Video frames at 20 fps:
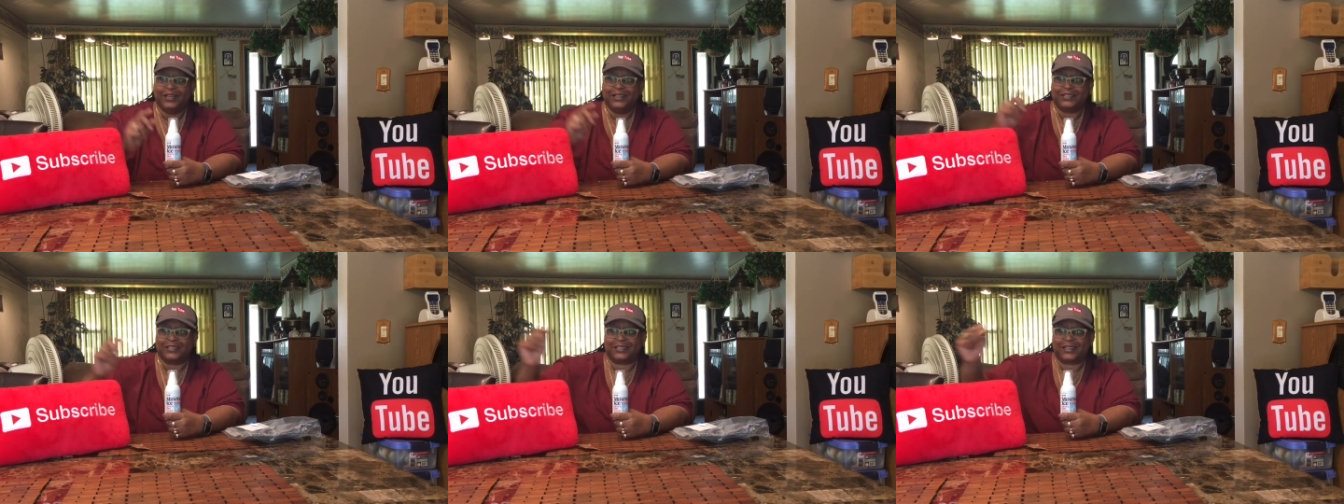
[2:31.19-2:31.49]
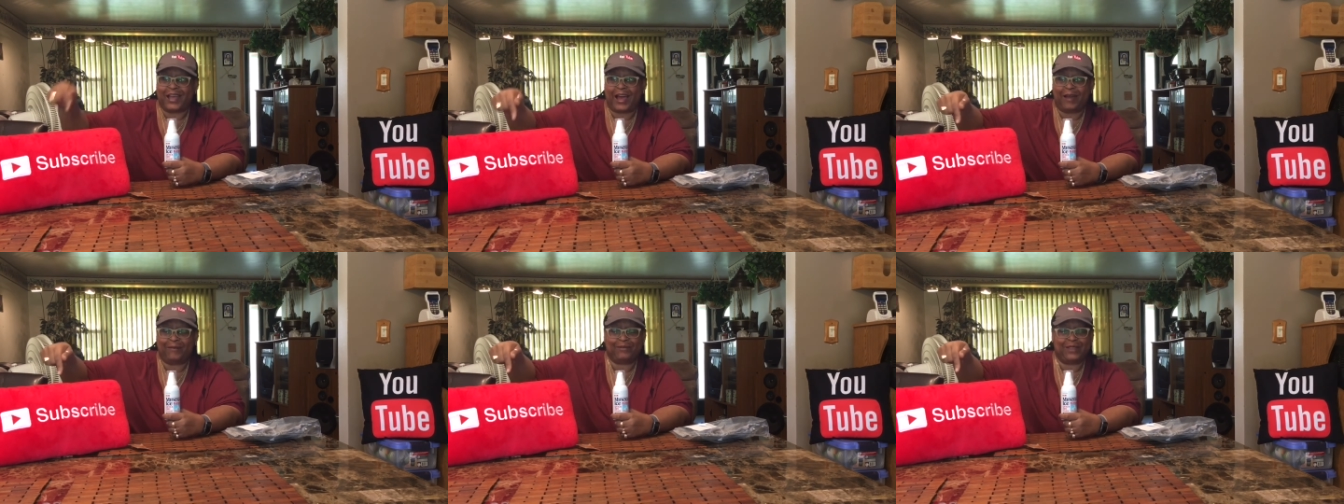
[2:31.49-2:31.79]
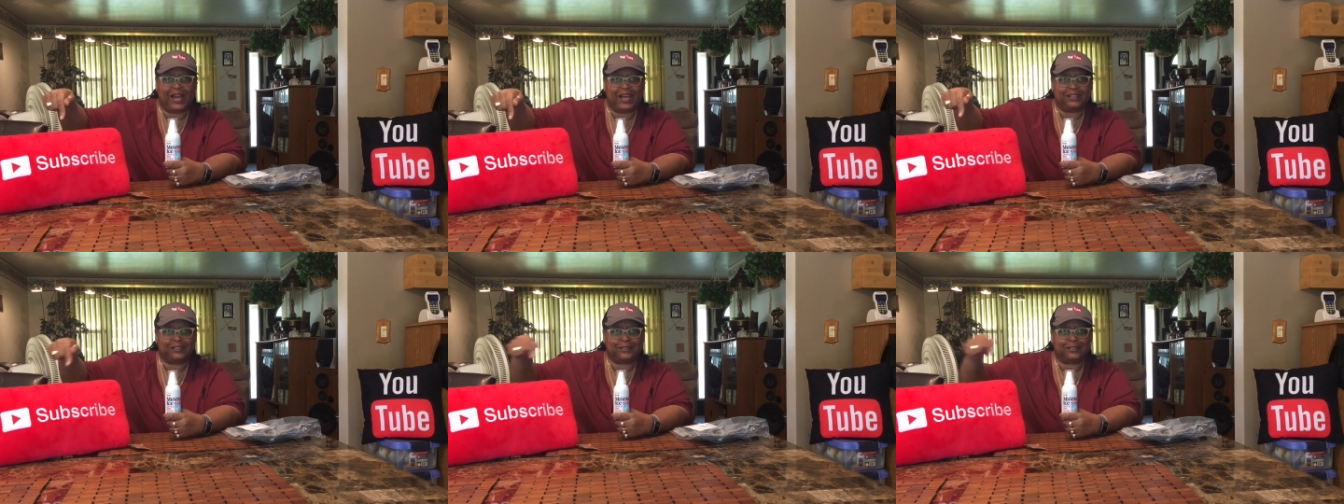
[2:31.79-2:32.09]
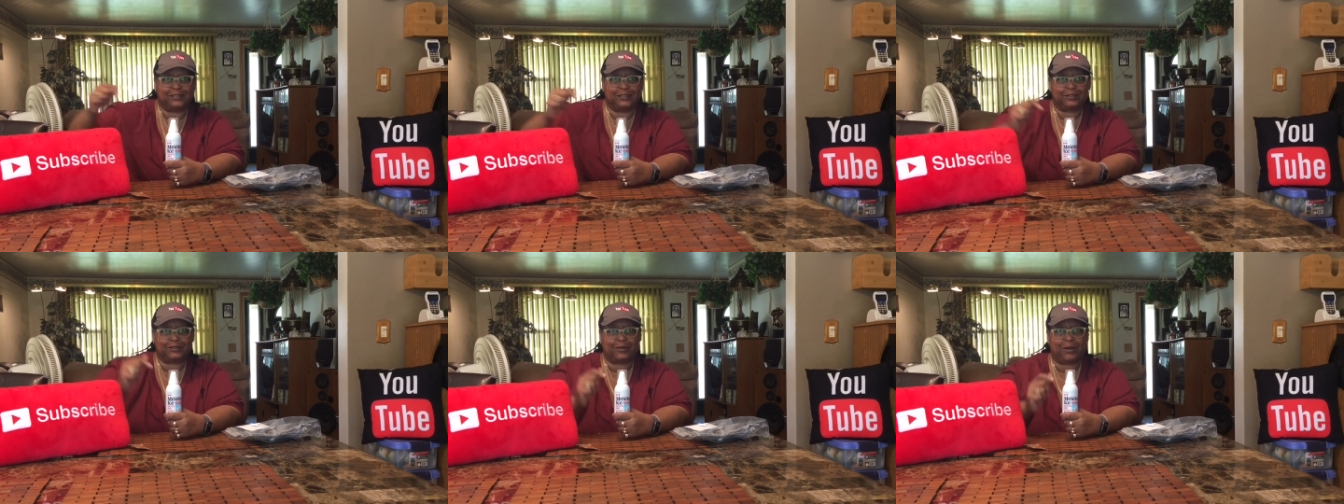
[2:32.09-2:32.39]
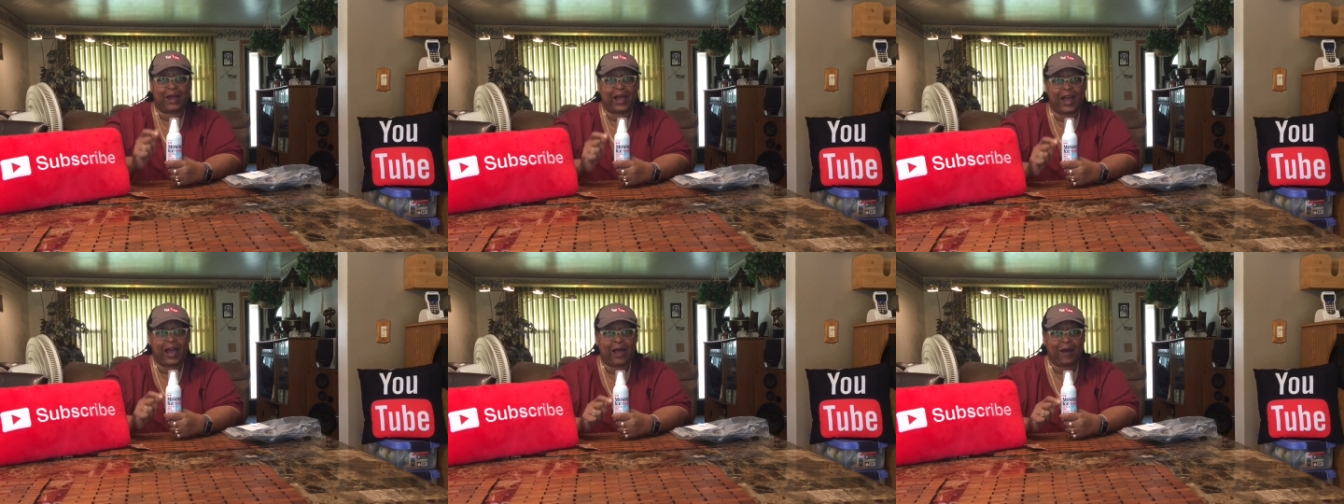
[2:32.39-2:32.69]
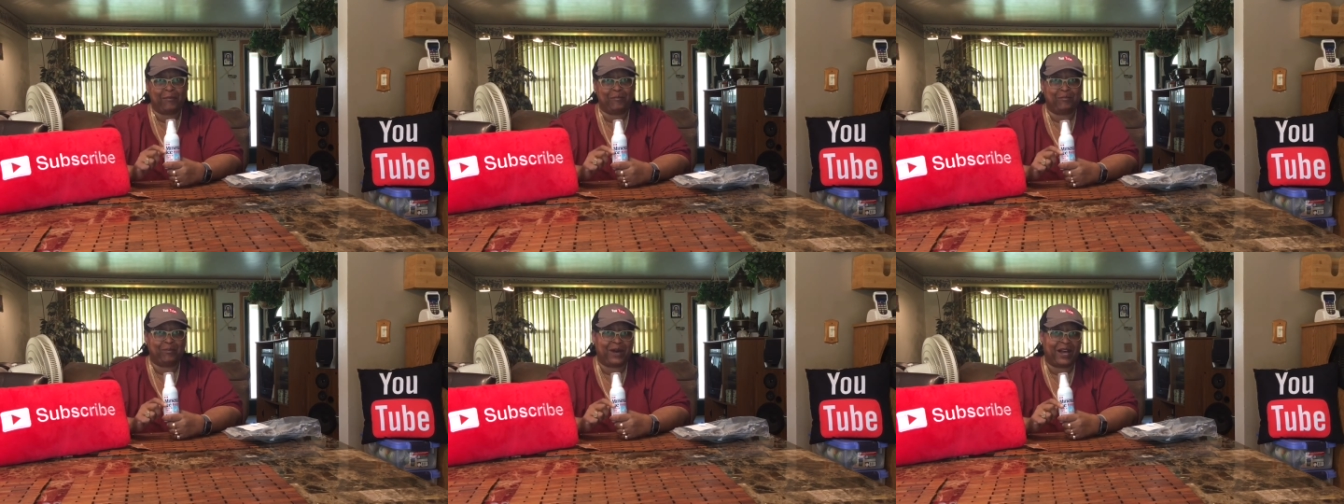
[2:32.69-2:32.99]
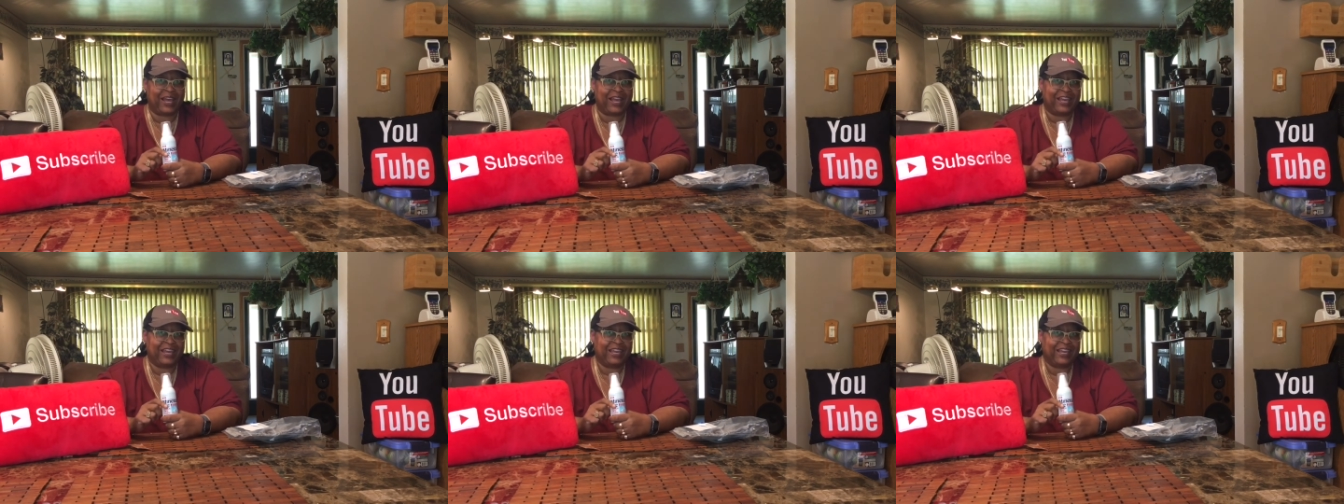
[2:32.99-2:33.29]
Slap that subscribe
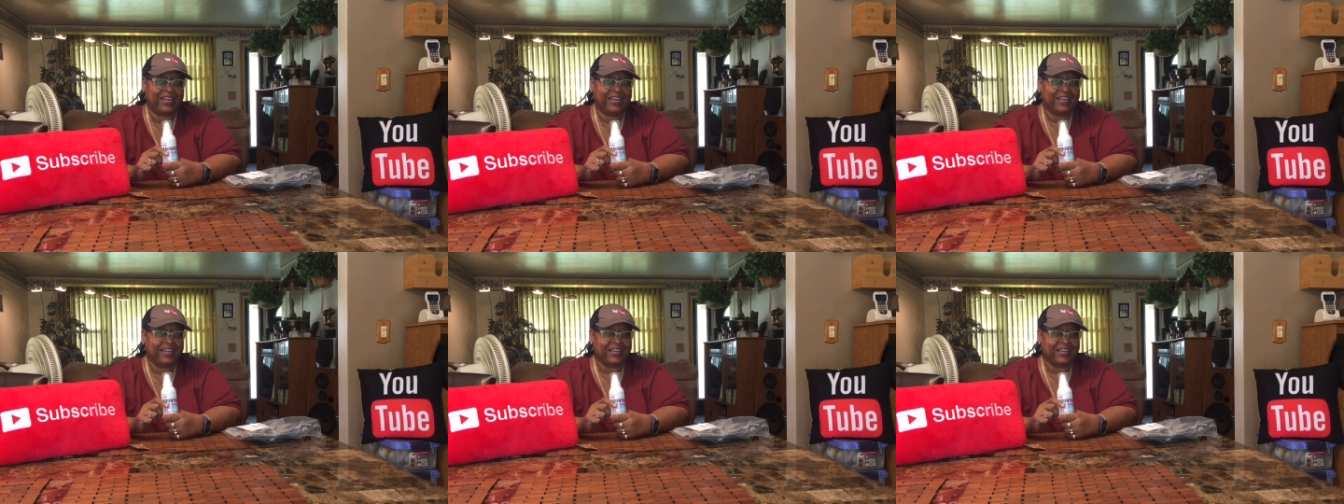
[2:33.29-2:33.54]
button,